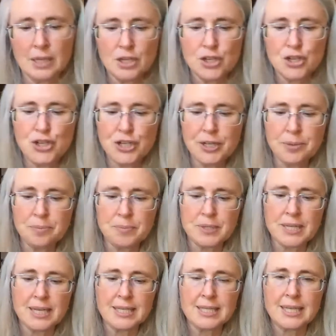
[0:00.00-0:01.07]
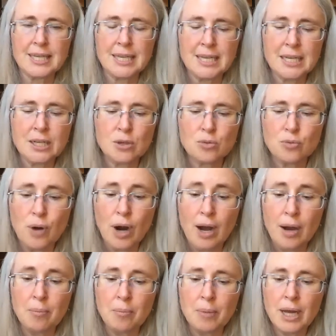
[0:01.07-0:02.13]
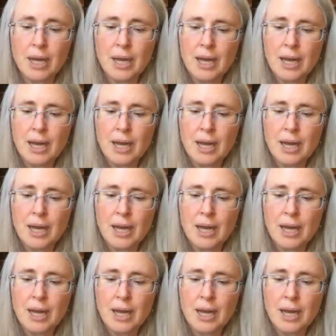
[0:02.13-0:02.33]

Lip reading: Jim, says he, rum.